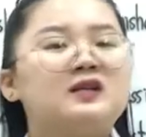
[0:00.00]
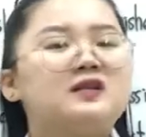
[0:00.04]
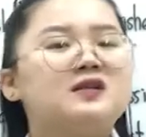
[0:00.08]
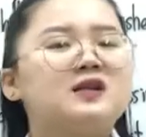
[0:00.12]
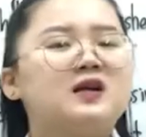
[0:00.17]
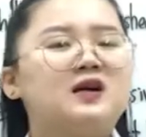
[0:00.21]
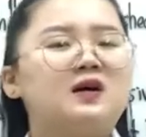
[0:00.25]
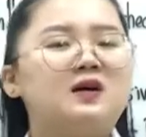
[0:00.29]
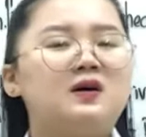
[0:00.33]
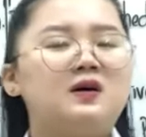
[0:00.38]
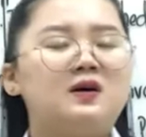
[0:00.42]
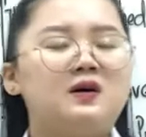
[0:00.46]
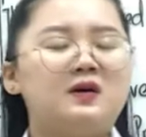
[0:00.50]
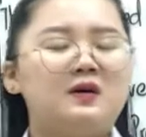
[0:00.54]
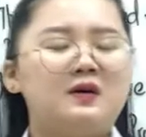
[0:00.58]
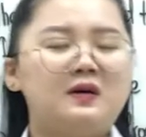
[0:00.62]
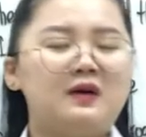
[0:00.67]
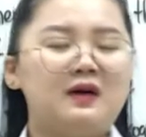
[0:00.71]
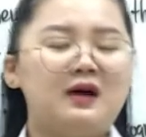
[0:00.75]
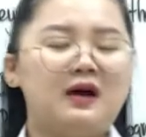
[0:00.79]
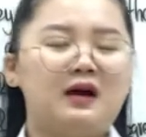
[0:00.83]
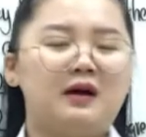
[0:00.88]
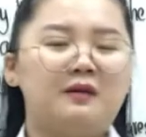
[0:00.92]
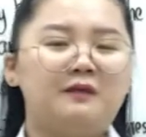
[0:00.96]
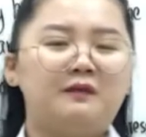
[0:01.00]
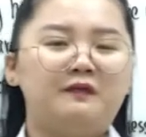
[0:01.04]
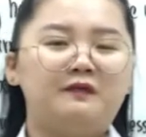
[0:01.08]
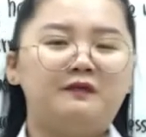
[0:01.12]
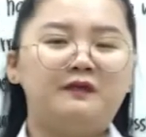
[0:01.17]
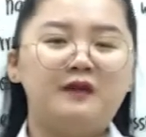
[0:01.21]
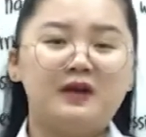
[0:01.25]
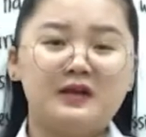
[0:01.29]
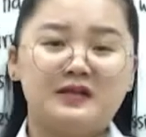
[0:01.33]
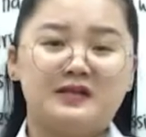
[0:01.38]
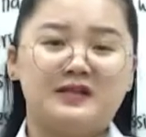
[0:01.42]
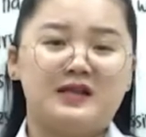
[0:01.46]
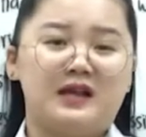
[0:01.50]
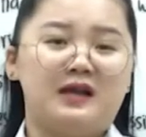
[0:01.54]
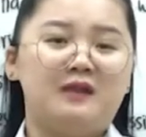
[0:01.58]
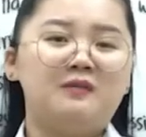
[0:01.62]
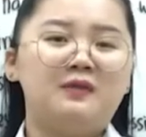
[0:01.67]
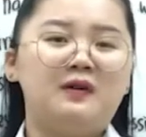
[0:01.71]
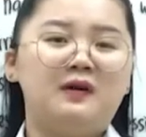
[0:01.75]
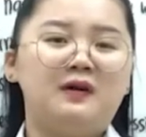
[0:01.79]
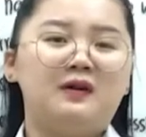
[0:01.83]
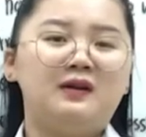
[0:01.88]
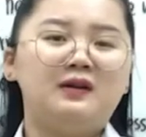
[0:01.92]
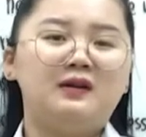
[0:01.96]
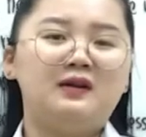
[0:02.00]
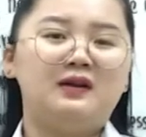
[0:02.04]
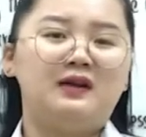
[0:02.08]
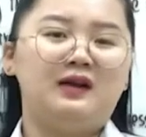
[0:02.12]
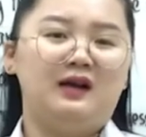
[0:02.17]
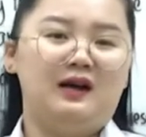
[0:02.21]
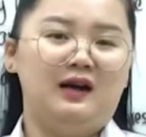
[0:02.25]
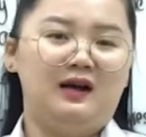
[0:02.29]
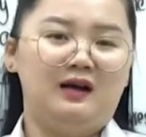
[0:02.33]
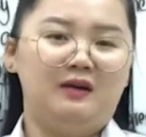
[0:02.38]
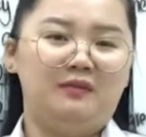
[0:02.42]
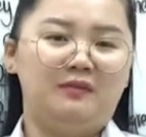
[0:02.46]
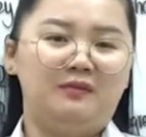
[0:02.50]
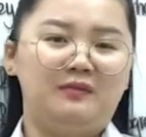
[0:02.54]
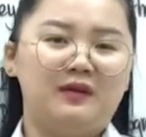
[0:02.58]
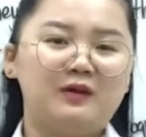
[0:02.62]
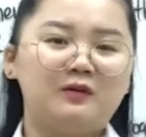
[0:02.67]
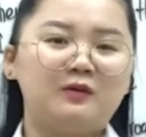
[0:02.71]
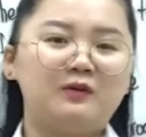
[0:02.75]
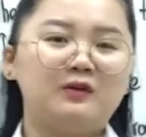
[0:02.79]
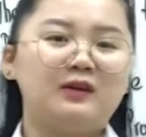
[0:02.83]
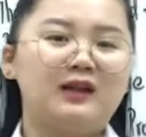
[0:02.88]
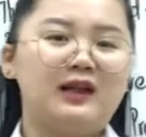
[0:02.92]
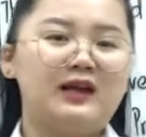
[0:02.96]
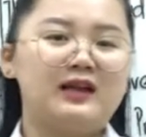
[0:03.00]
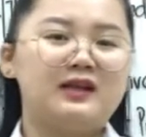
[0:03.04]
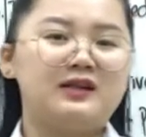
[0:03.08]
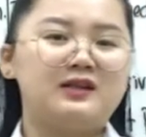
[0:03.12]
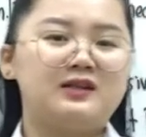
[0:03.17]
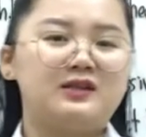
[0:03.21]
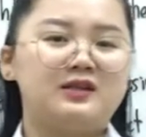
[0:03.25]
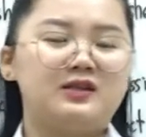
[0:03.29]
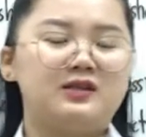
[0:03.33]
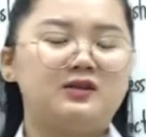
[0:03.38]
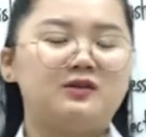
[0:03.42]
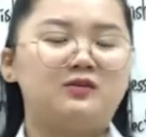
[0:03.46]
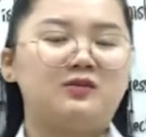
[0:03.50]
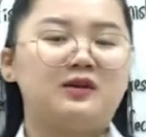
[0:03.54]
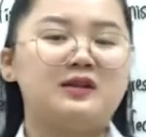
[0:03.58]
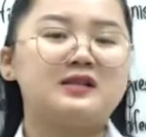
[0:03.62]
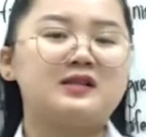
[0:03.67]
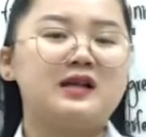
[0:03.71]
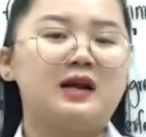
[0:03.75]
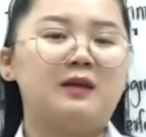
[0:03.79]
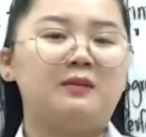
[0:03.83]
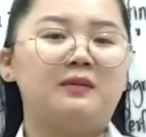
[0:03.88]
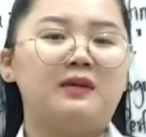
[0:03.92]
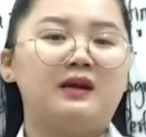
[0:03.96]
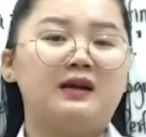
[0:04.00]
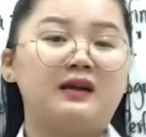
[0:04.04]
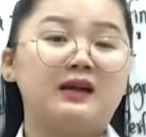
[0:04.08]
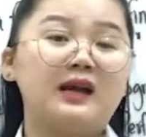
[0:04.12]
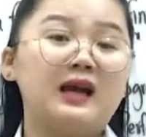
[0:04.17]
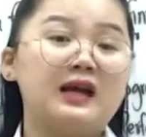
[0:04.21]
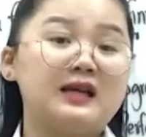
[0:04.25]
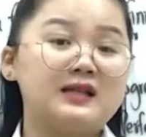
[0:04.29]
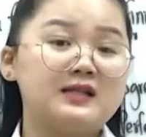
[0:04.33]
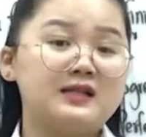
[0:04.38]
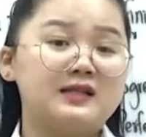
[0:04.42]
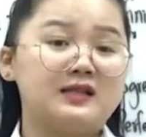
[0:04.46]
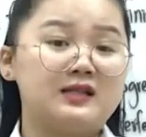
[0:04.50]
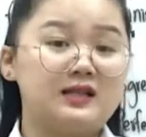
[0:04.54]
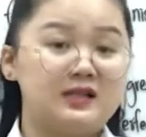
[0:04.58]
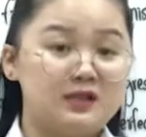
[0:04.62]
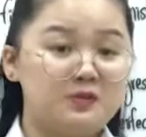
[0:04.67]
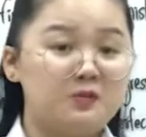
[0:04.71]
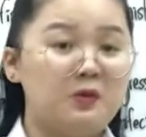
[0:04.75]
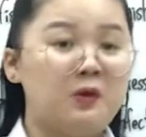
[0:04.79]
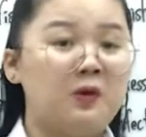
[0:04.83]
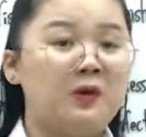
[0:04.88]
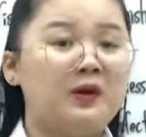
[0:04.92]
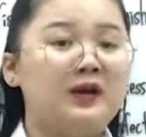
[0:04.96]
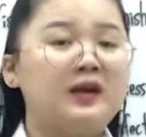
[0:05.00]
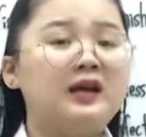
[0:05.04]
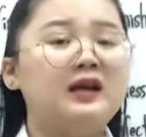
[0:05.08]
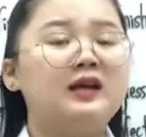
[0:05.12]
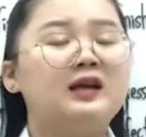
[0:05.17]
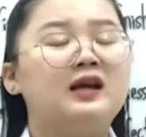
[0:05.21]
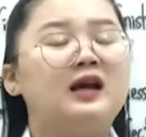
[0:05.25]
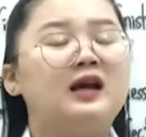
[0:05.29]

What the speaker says: So for example, I would like to raise up a case this morning